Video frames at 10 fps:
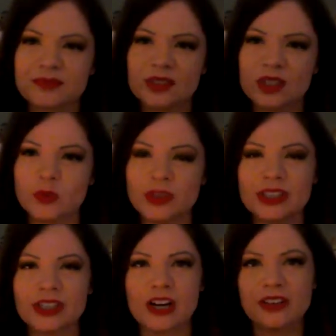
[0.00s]
when
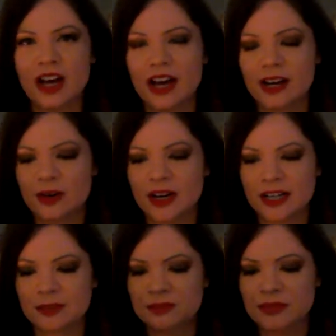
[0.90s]
you're on the
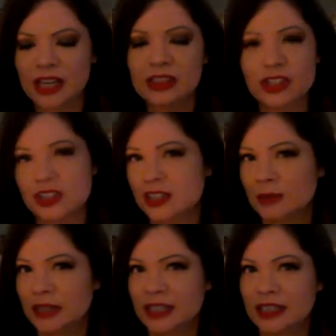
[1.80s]
highway and there's
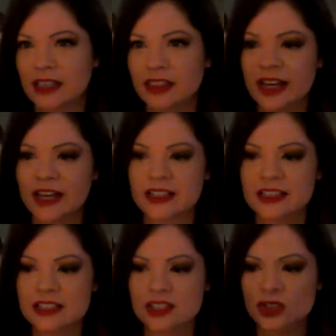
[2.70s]
somebody that
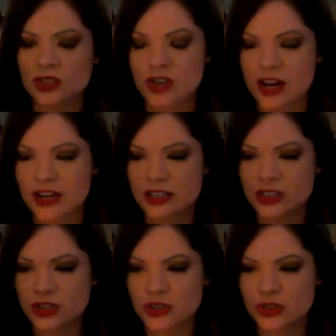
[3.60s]
is trying
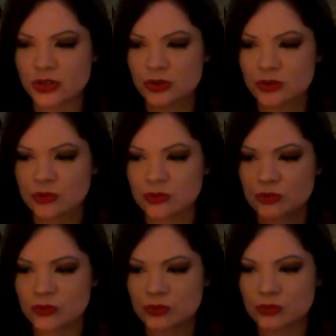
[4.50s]
to,
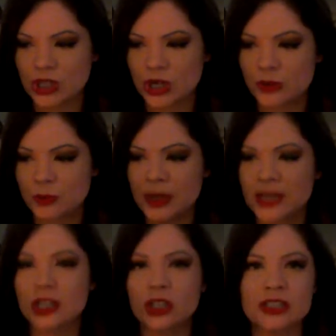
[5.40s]
pick
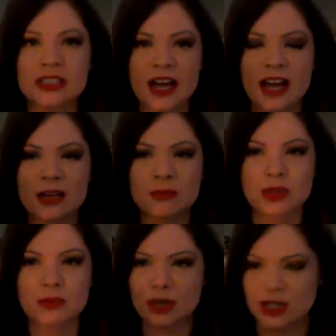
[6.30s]
a good time to
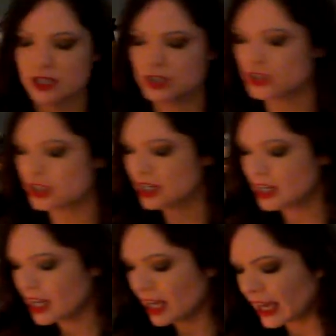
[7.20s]
merge,
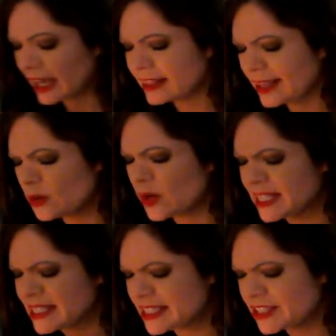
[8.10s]
and they wait
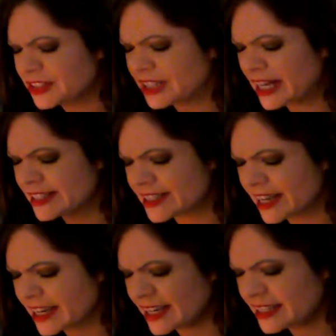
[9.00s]
until the last
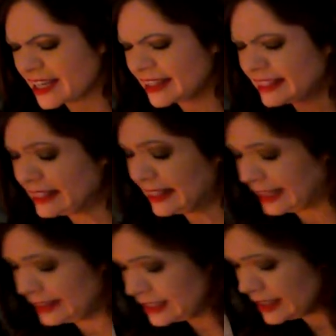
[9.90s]
second and
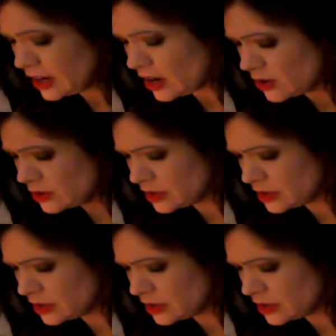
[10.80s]
then they go.